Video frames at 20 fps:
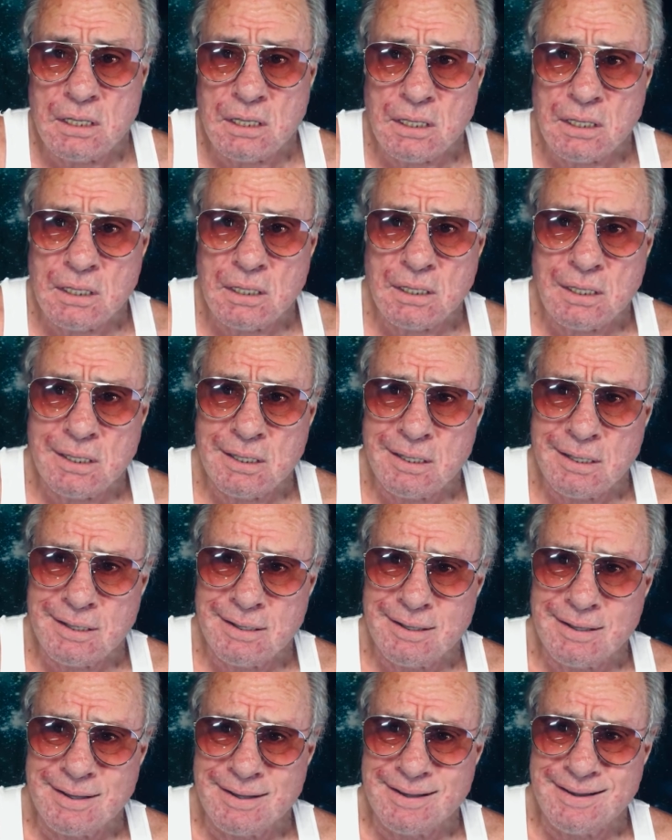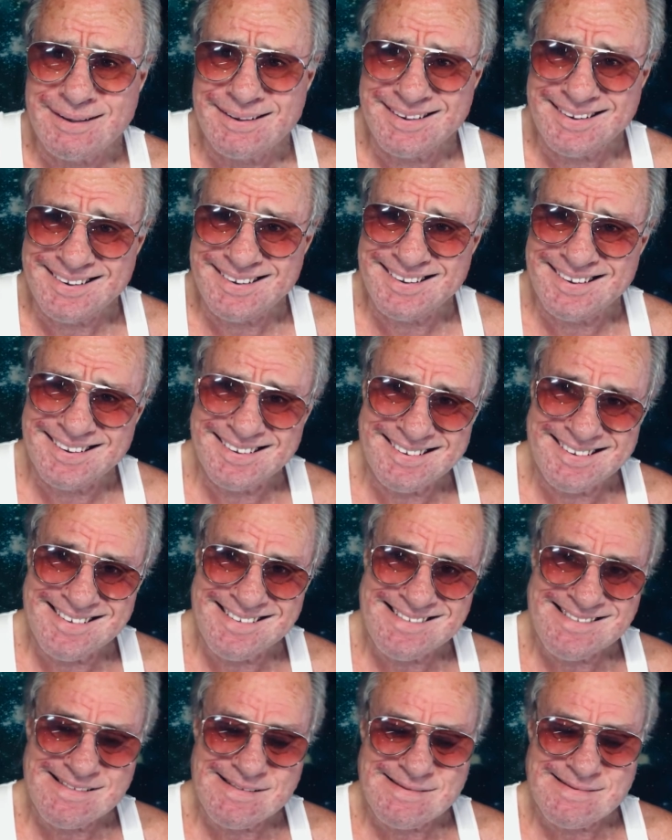
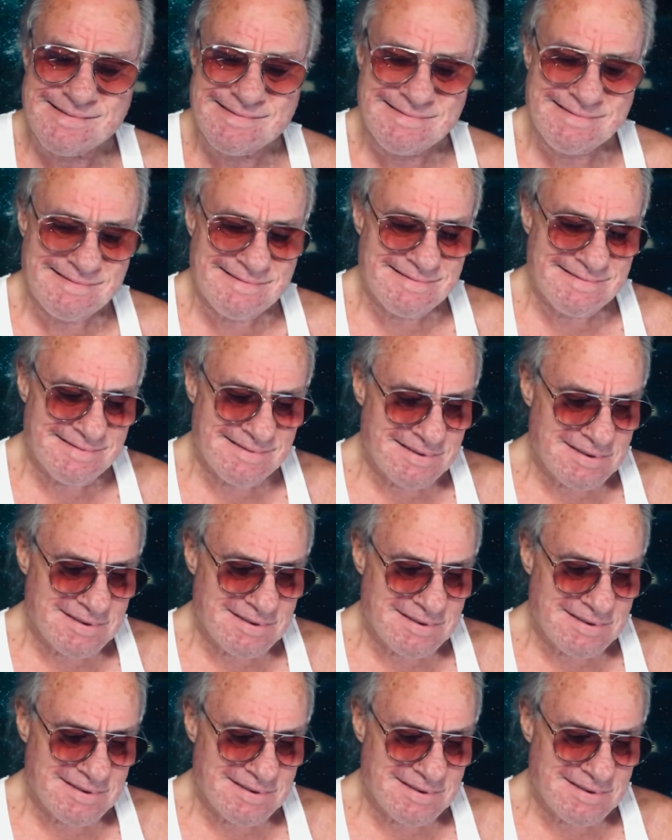Nothing is said.